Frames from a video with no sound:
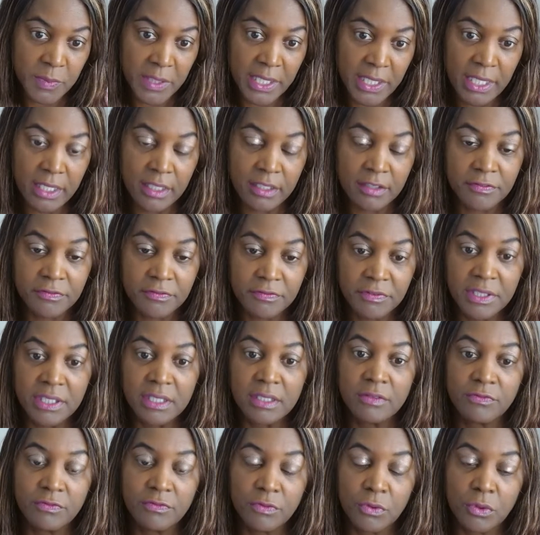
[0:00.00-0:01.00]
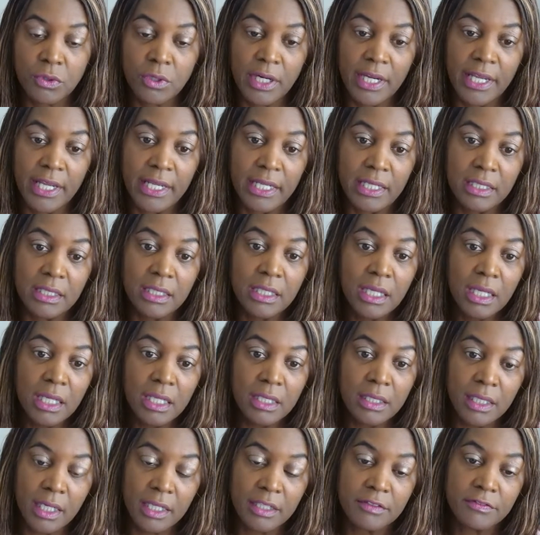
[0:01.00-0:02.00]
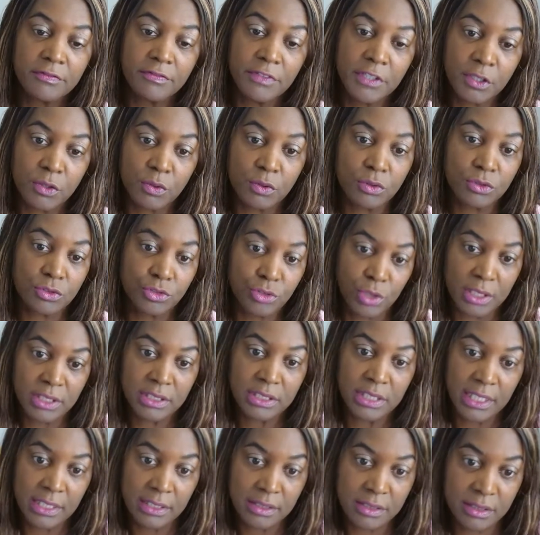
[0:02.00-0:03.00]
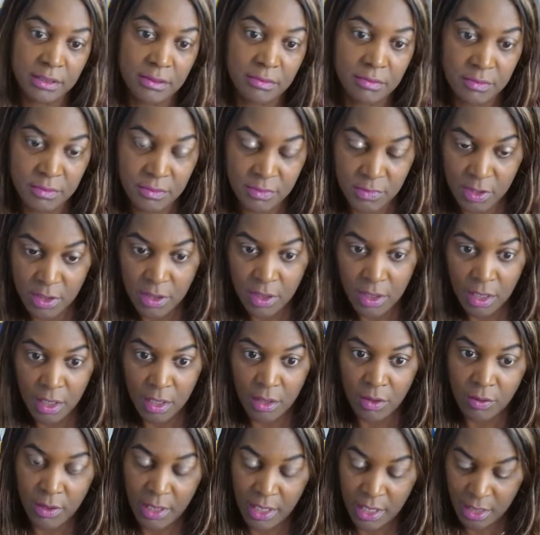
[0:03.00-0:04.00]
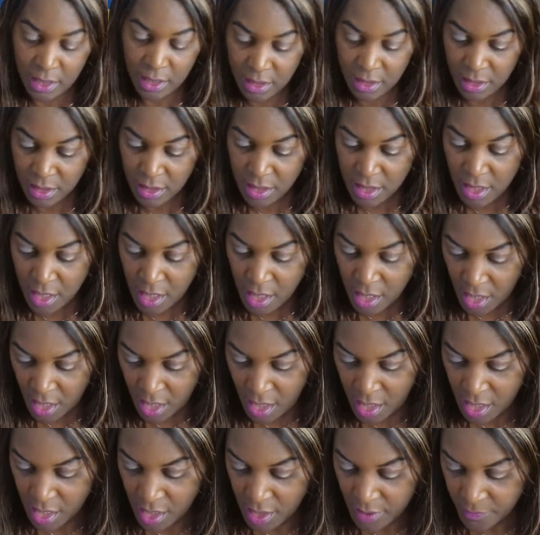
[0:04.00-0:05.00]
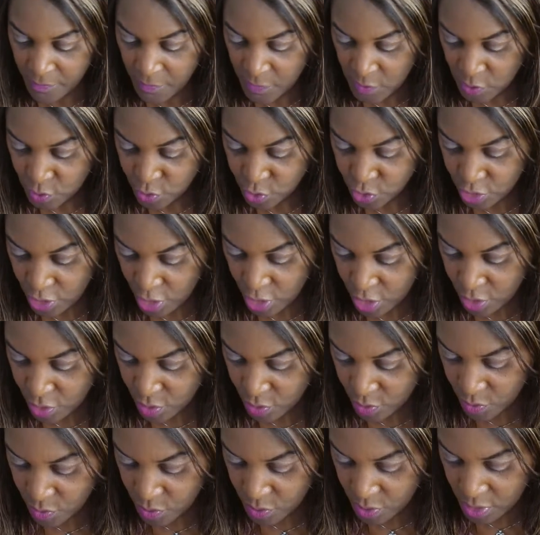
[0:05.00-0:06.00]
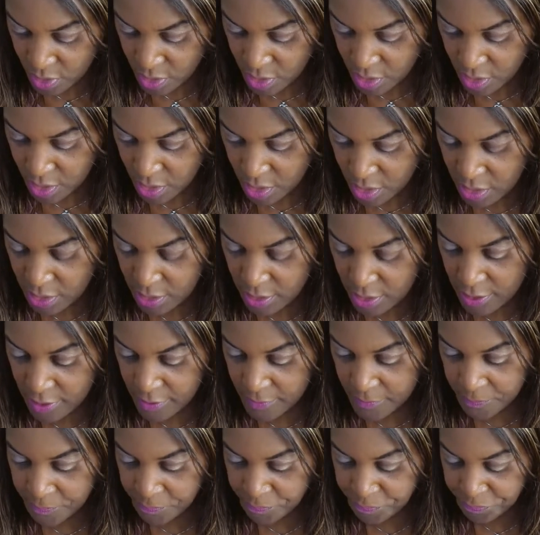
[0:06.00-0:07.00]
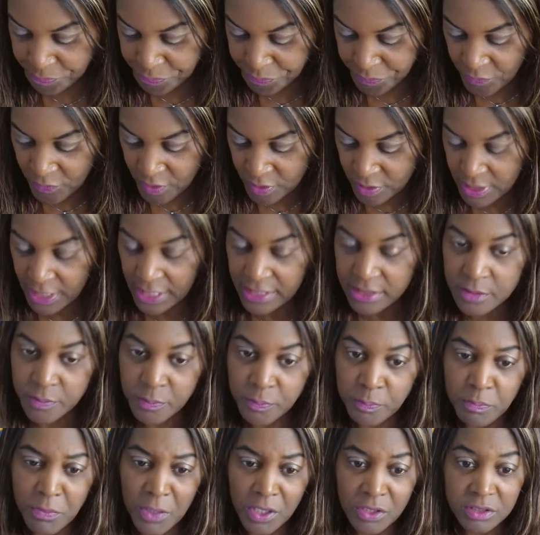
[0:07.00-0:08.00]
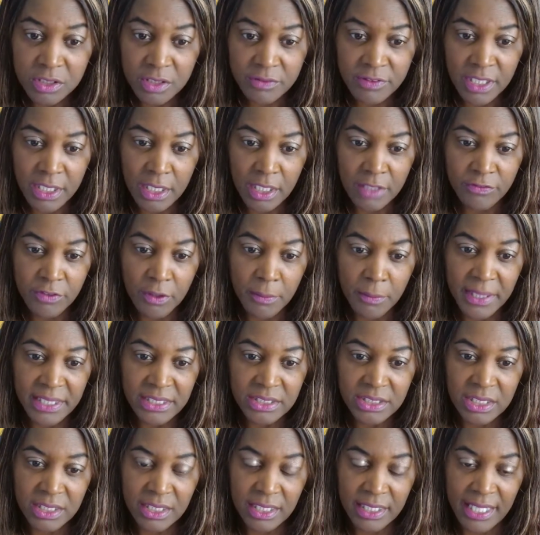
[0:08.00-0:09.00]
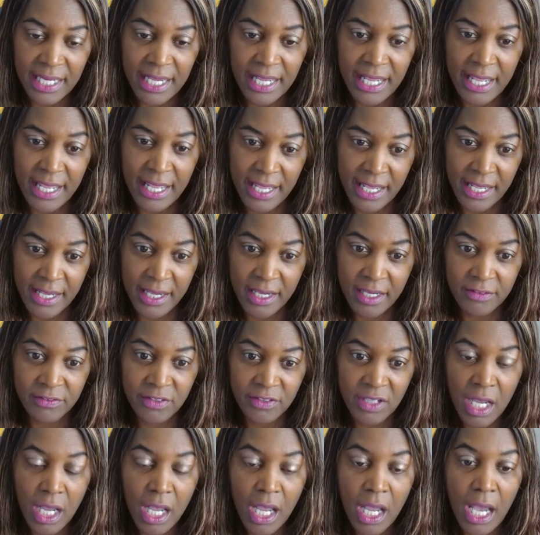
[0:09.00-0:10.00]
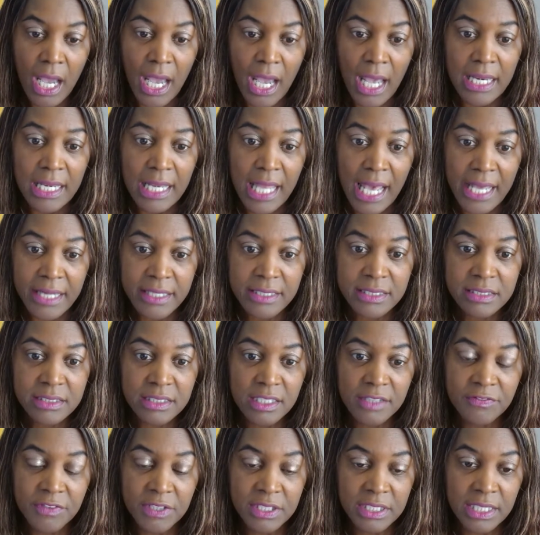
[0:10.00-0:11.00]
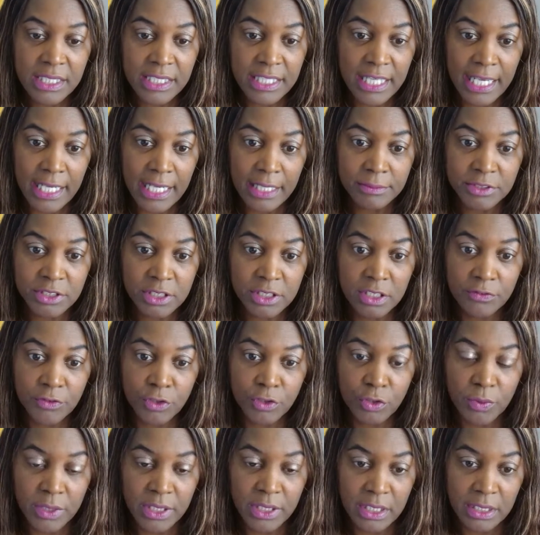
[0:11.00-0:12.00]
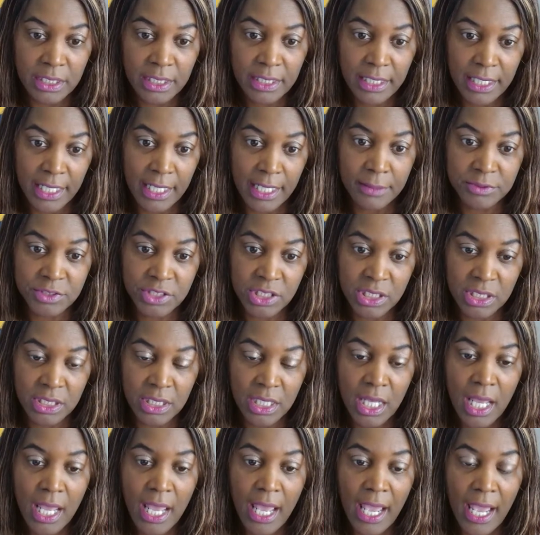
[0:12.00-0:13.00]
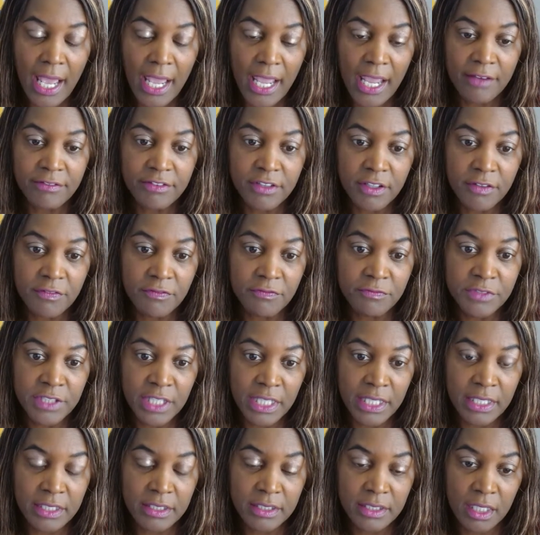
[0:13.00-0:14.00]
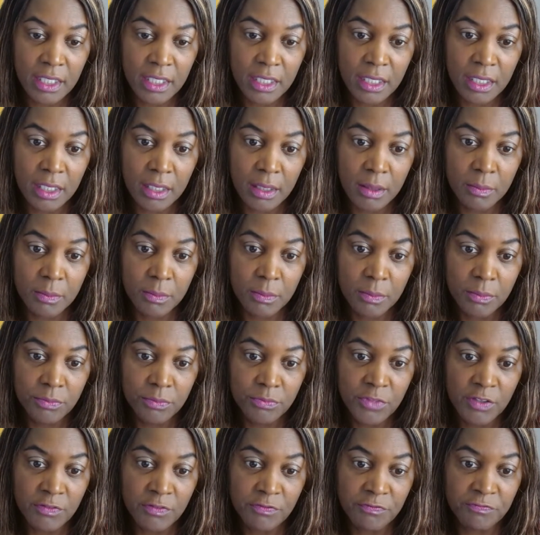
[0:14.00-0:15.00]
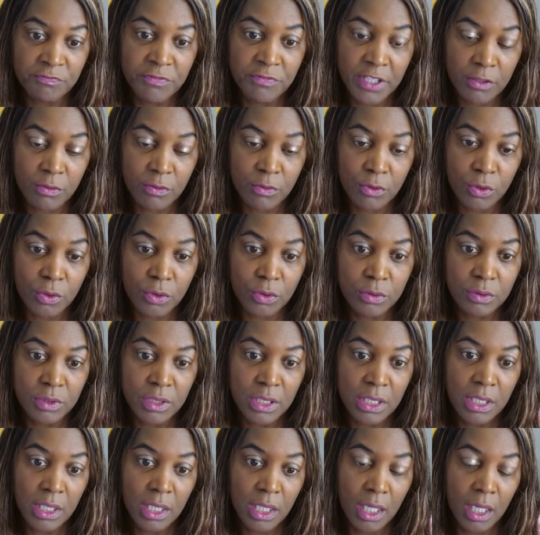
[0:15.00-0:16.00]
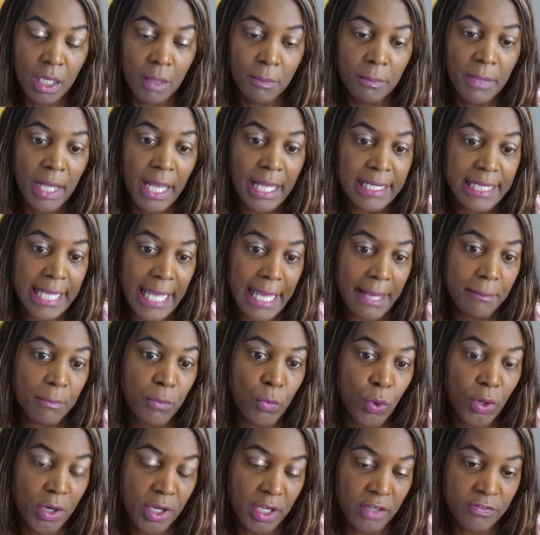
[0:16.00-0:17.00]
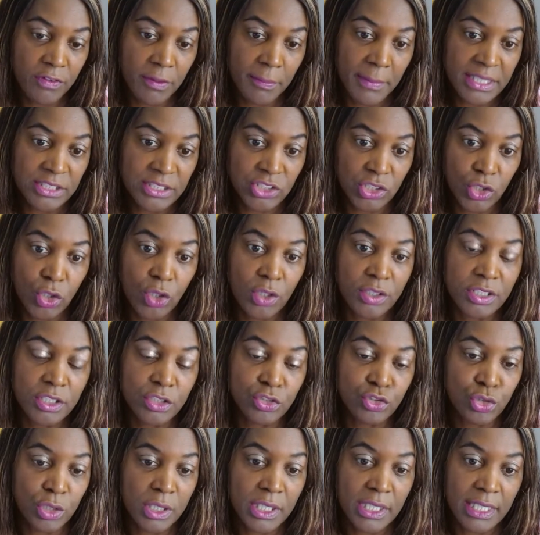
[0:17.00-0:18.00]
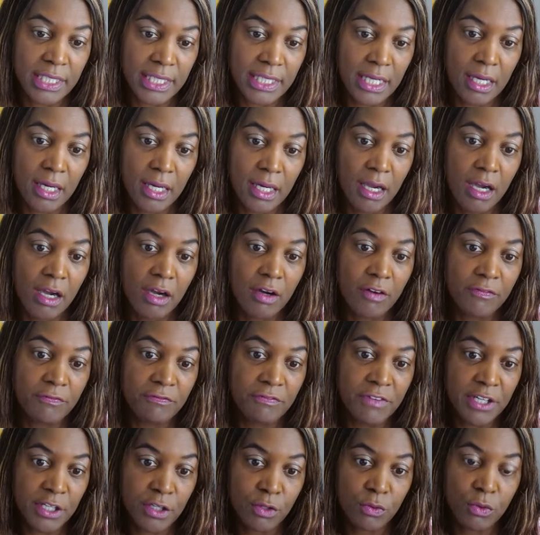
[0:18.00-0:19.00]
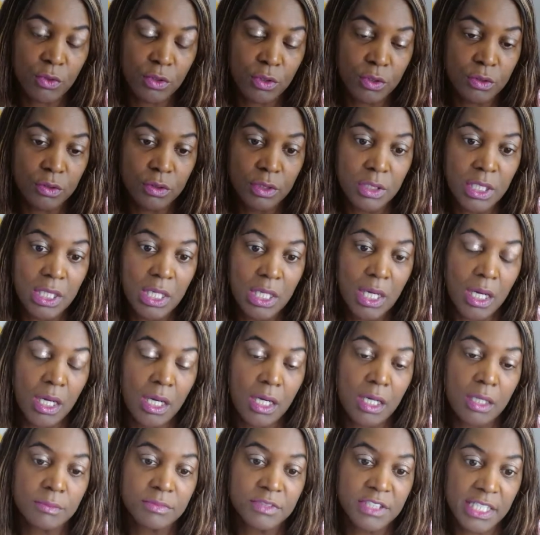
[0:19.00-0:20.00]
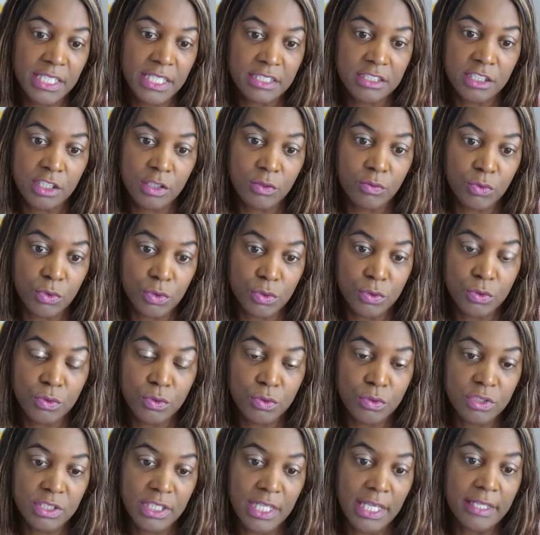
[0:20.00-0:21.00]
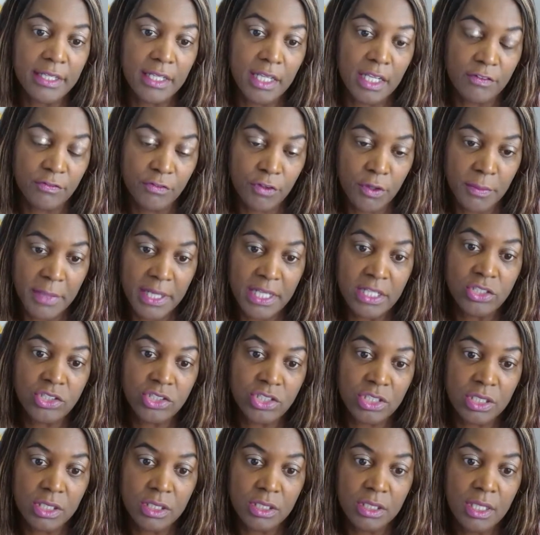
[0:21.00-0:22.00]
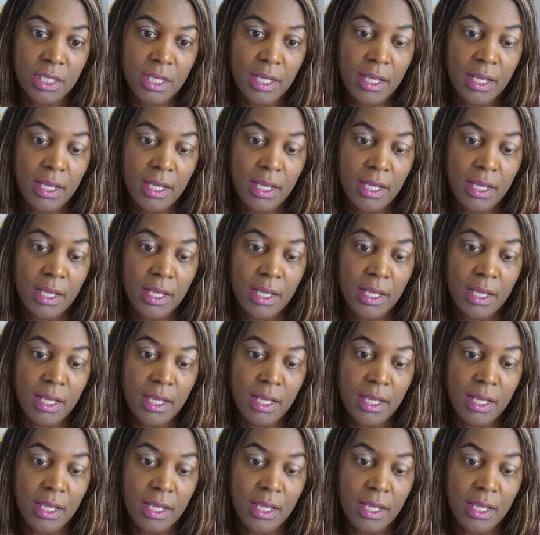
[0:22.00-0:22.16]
paying a fee for a non-federal drug test. Okay. So that's most of the information that I have. A lot of stuff in the caption. If you read in the caption, I have the federal, a lot more information on the drug and alcohol federal testing rules and information.